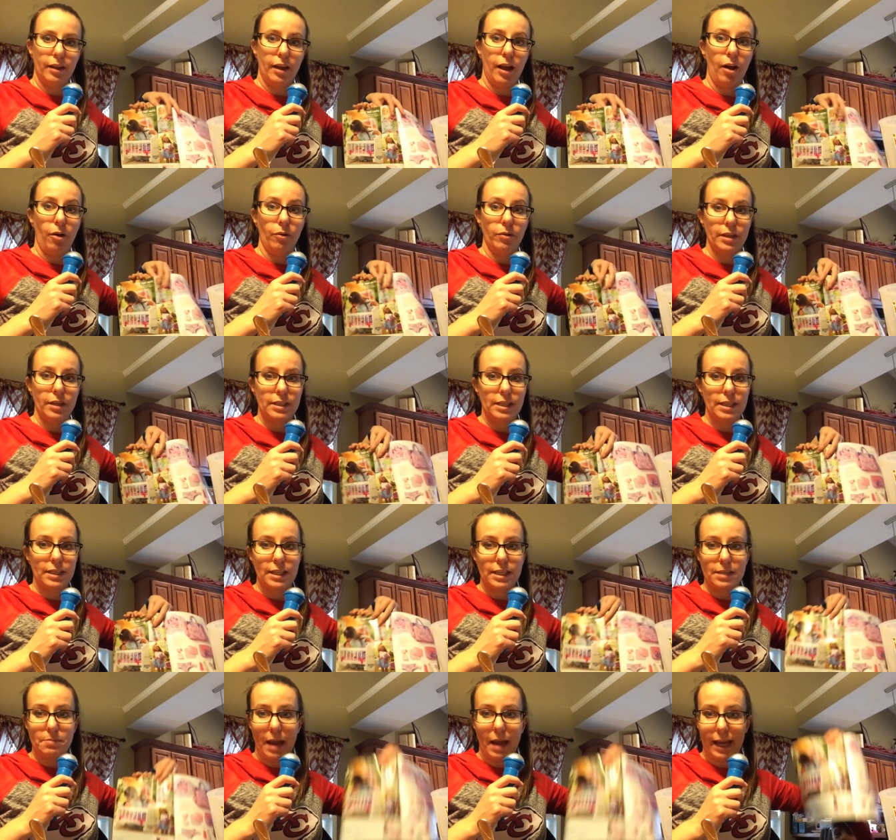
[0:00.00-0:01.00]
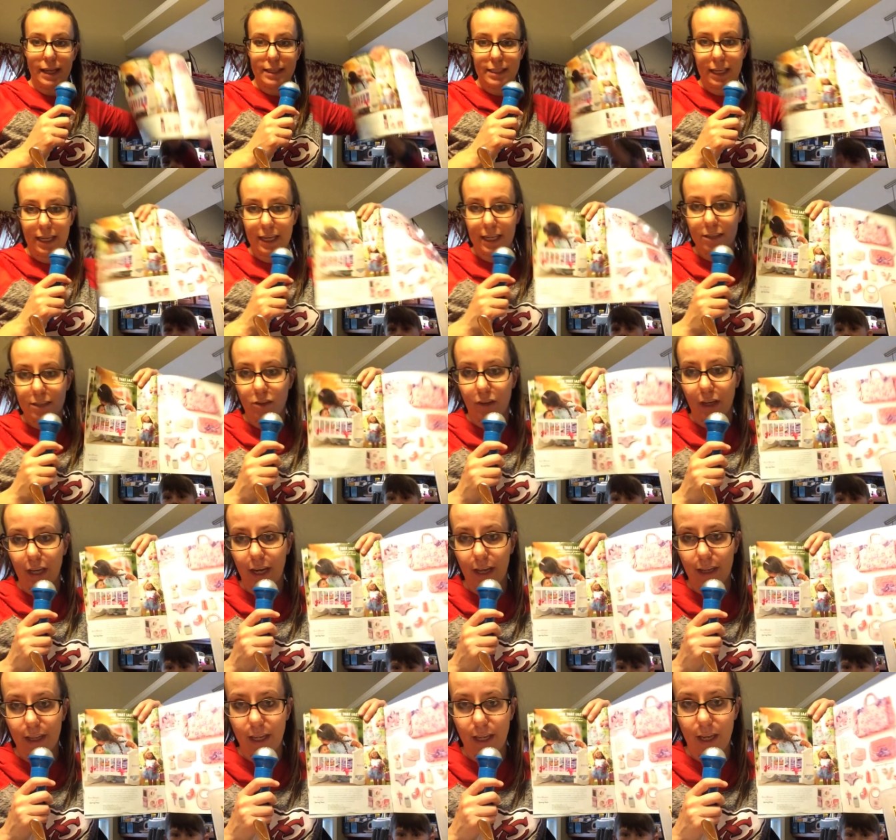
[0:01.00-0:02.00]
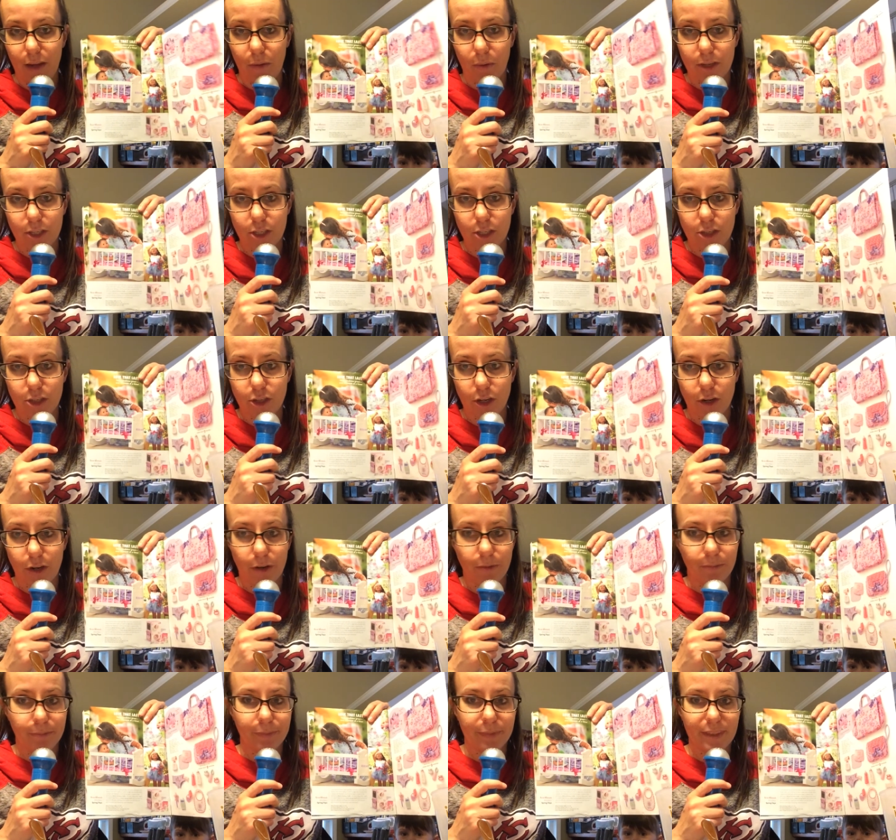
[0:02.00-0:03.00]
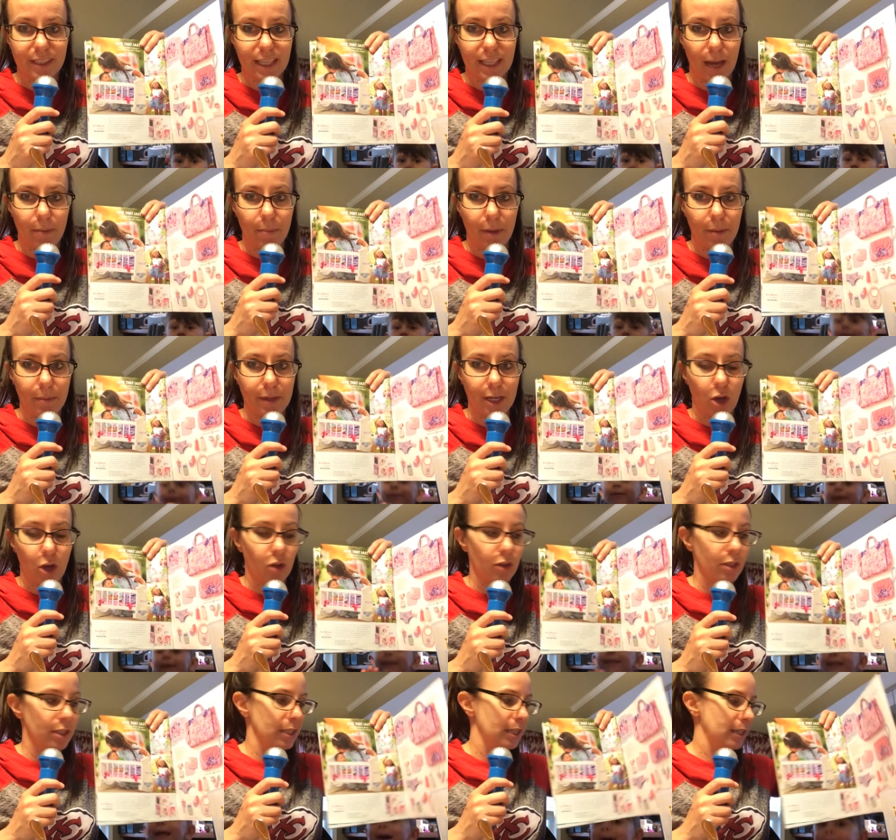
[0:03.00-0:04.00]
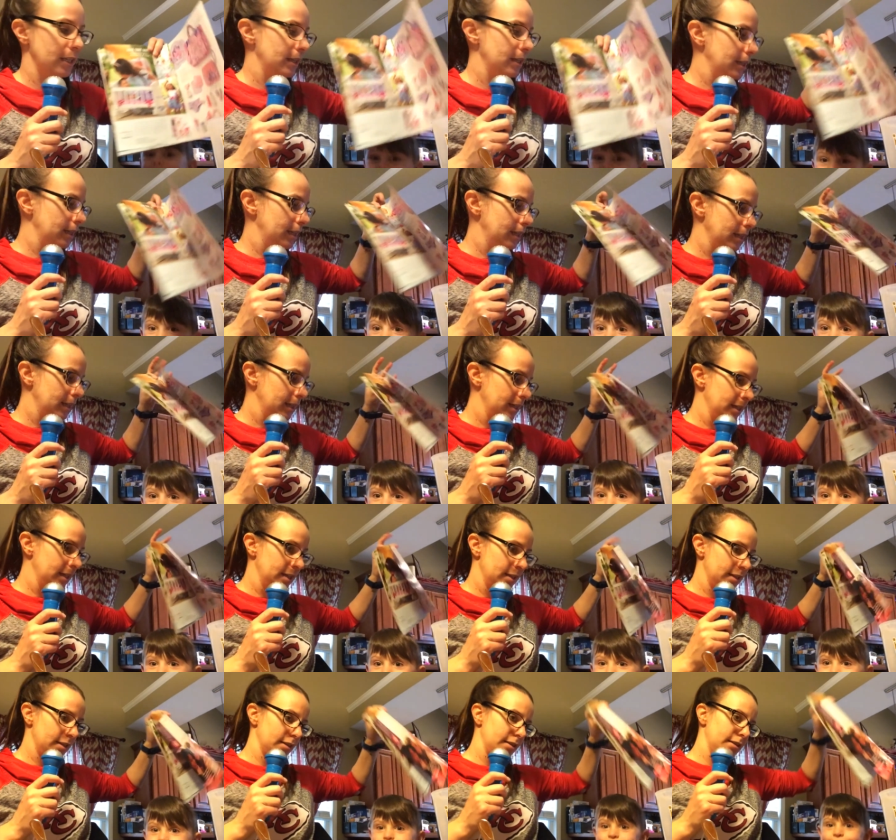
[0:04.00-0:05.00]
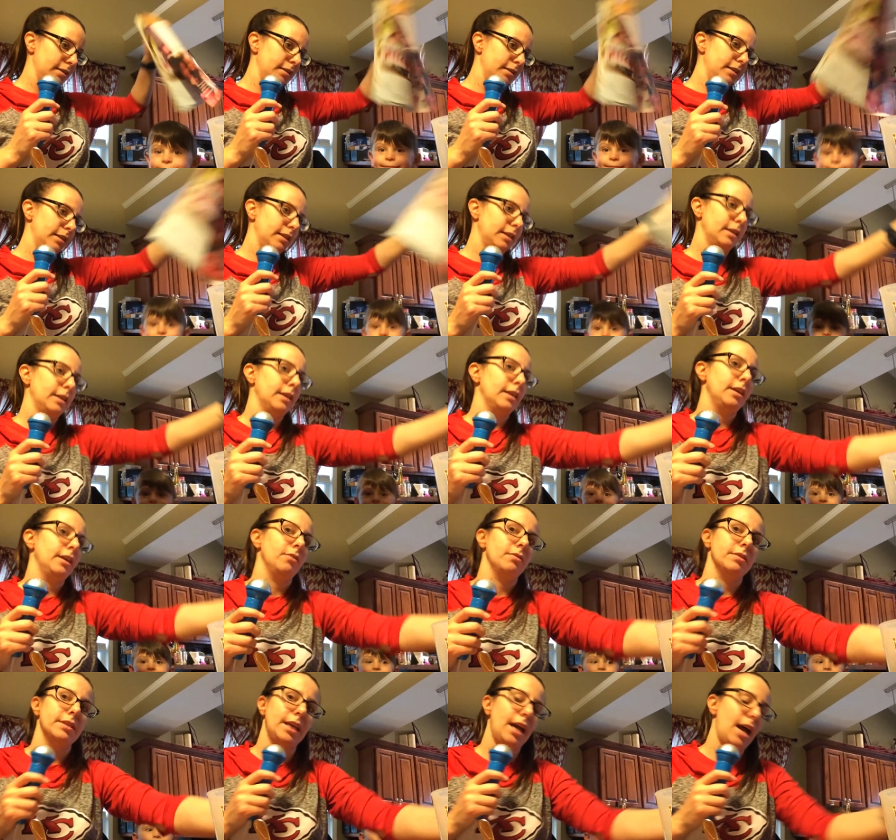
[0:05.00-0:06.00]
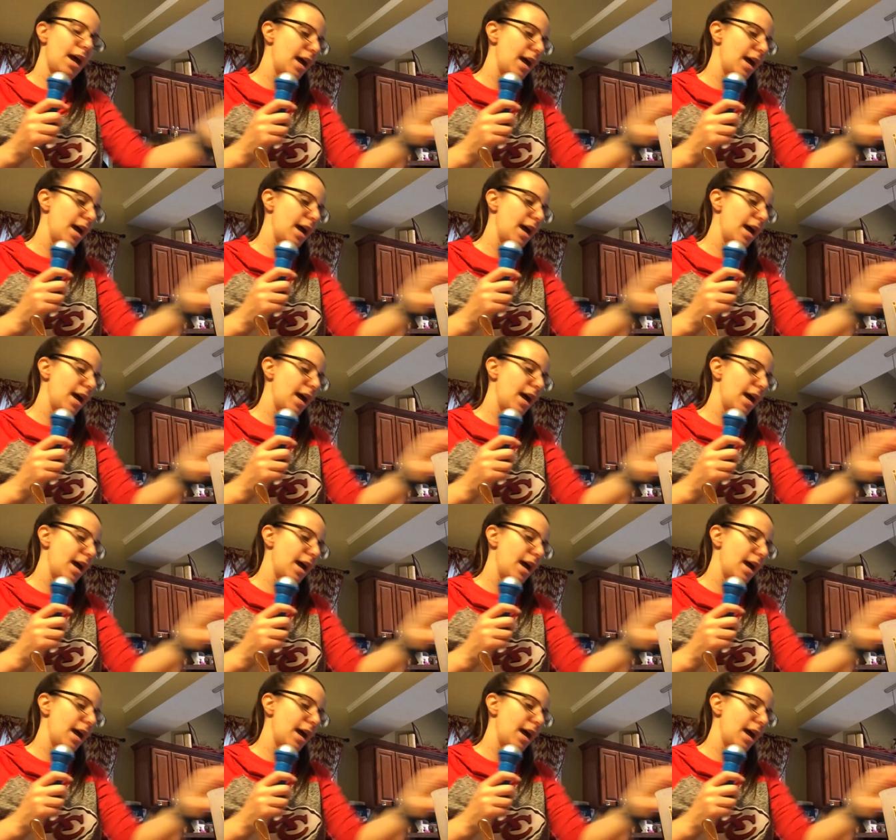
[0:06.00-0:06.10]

Oh, this is his magazine he's looking at that he wants to show you. It's, it's a baby, baby clothing. Mm -hmm. You want to say I